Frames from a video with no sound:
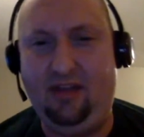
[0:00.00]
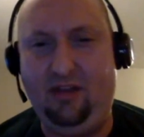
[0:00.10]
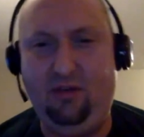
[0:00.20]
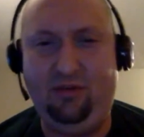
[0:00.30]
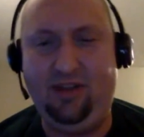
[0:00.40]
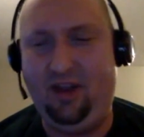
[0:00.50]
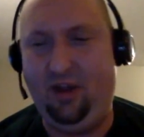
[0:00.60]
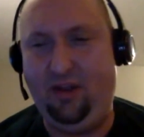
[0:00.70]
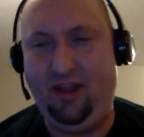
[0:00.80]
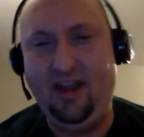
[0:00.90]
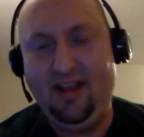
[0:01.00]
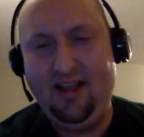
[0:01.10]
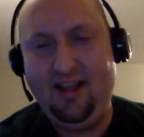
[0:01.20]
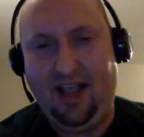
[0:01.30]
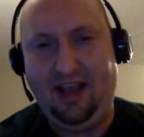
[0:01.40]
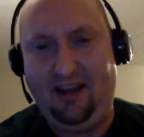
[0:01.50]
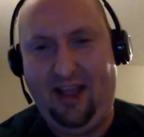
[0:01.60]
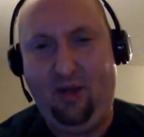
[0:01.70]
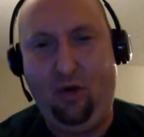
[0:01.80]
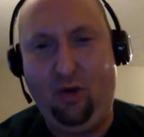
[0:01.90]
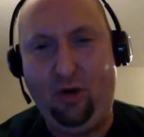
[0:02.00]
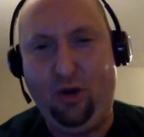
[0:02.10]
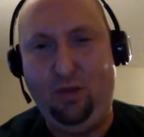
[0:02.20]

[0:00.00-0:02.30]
Oh, and then I got into that whole good,